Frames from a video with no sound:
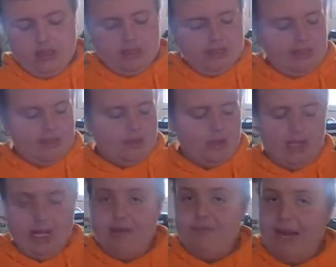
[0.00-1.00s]
stays sturdy.
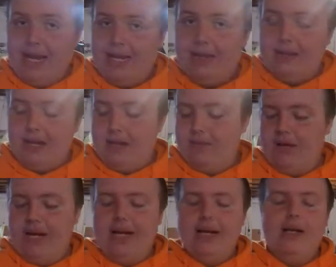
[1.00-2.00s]
I've had
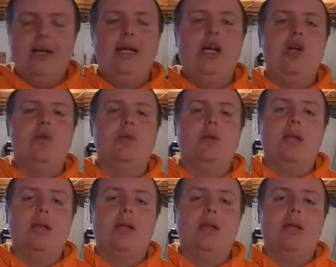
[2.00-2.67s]
arrows,